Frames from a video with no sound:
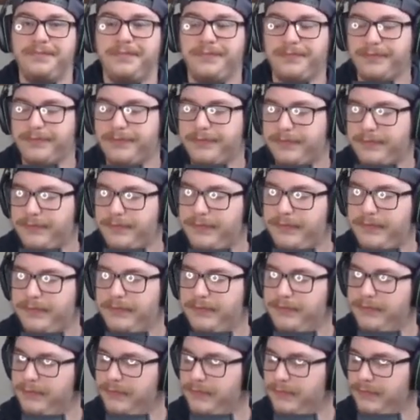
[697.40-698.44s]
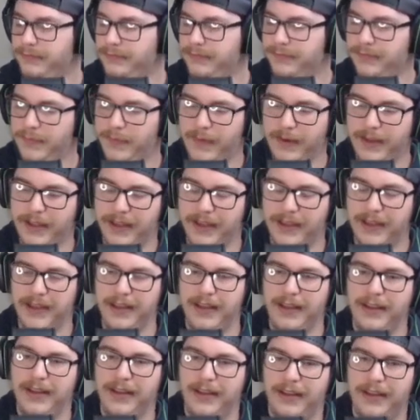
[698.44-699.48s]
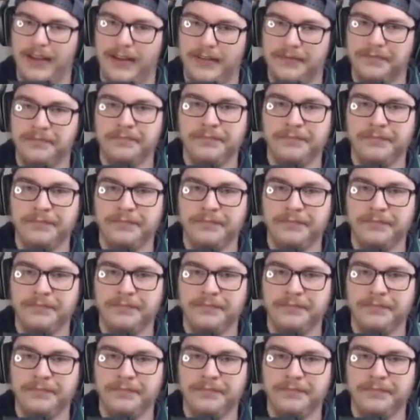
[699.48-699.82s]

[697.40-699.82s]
Nobody speaks.